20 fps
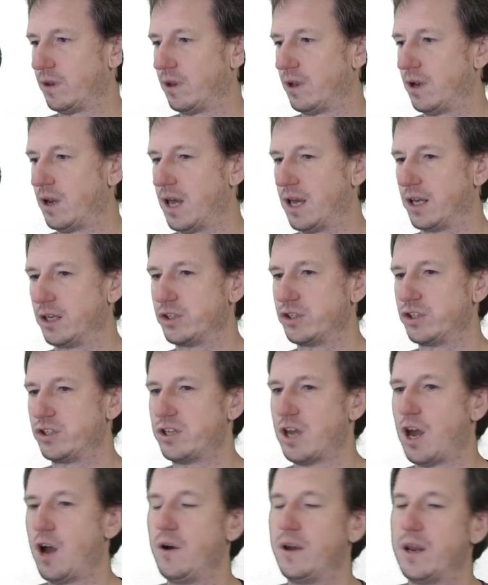like
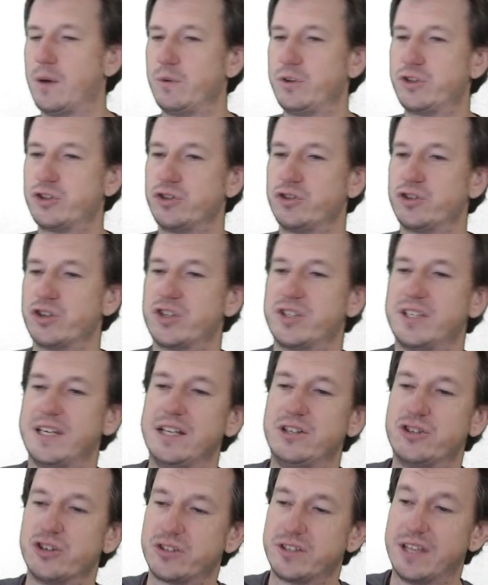so. And then we should just see
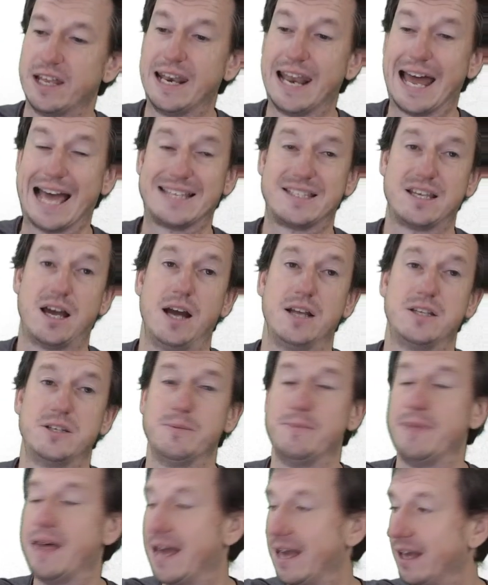just the last
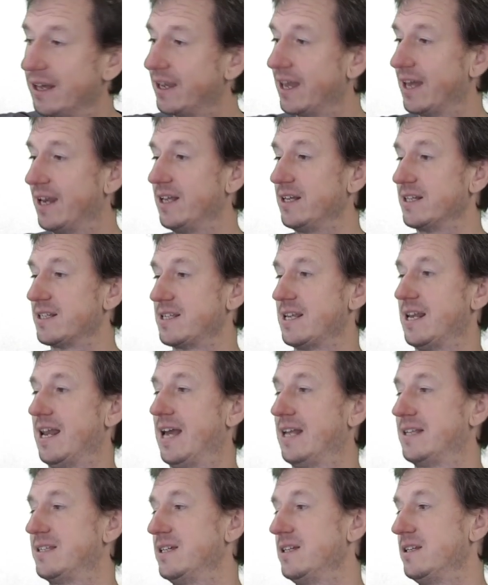item there getting
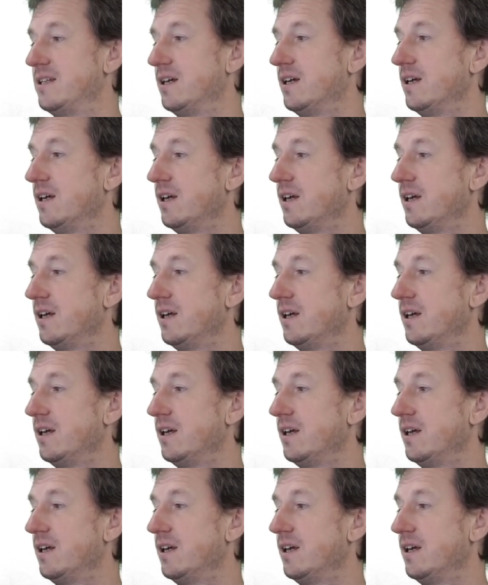selected,